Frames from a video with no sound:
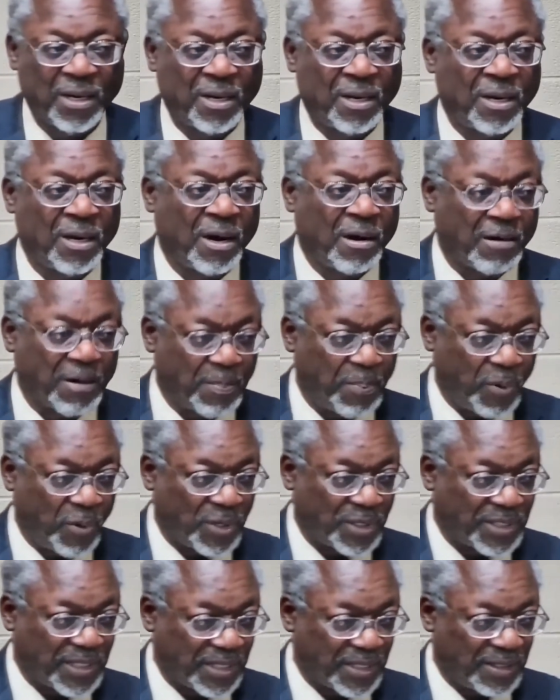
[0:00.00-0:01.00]
are
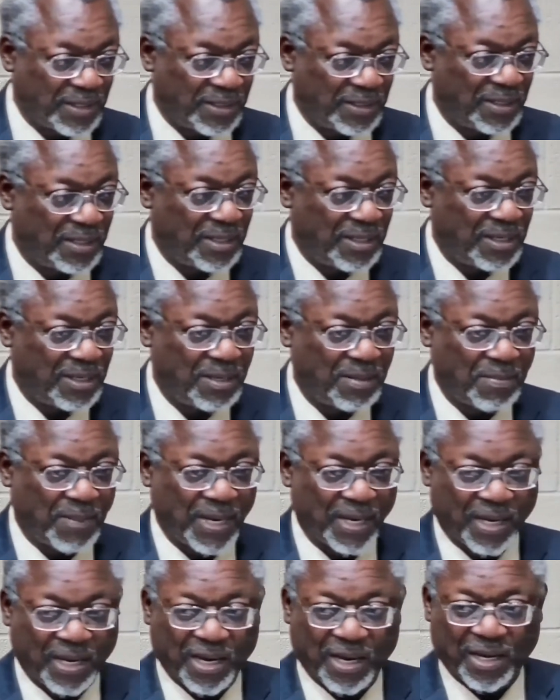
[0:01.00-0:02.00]
appointed by
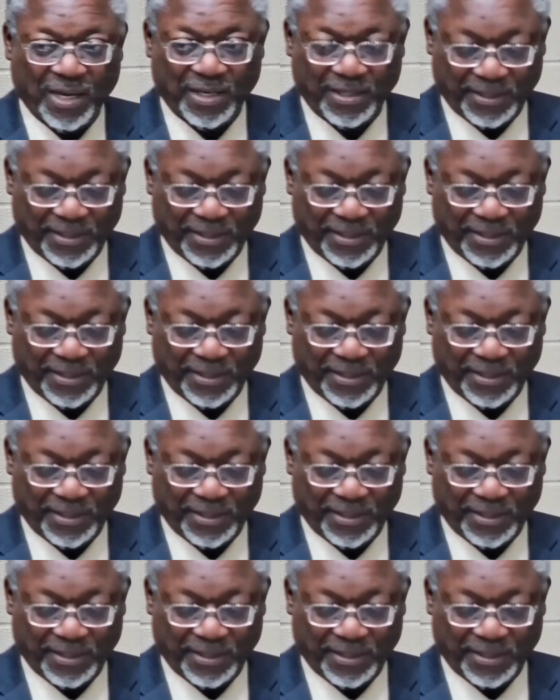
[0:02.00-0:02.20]
God.